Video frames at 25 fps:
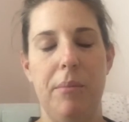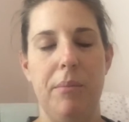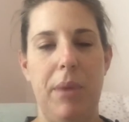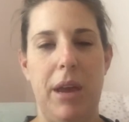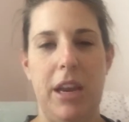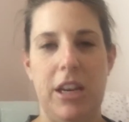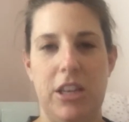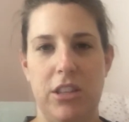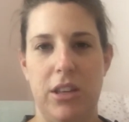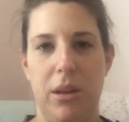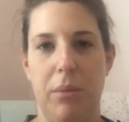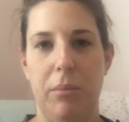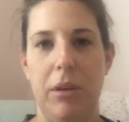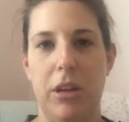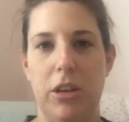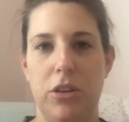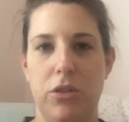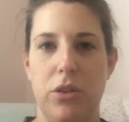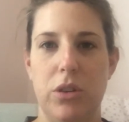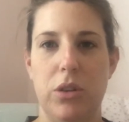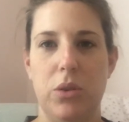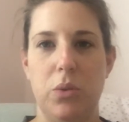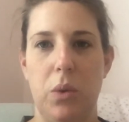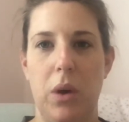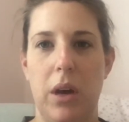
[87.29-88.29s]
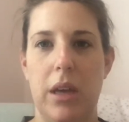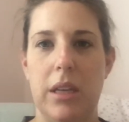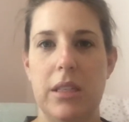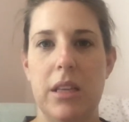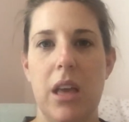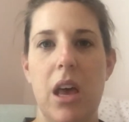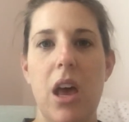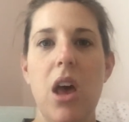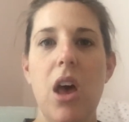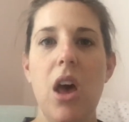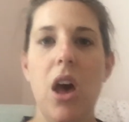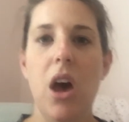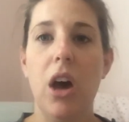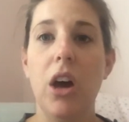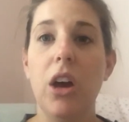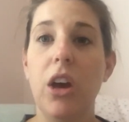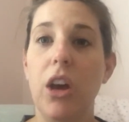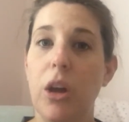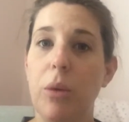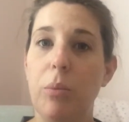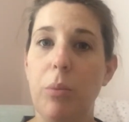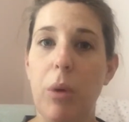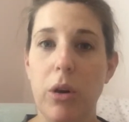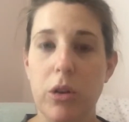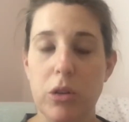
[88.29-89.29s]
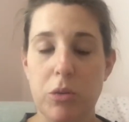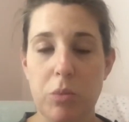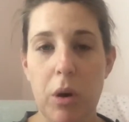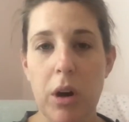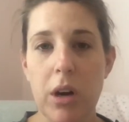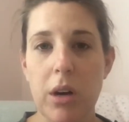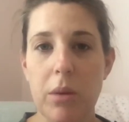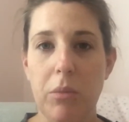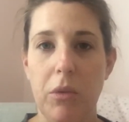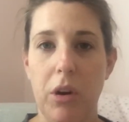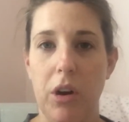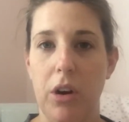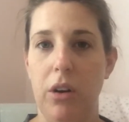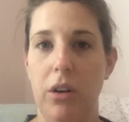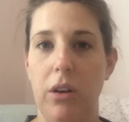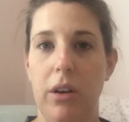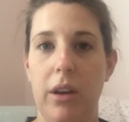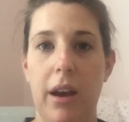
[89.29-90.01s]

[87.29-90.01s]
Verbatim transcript: pages on Pinterest was a good postpartum girdle.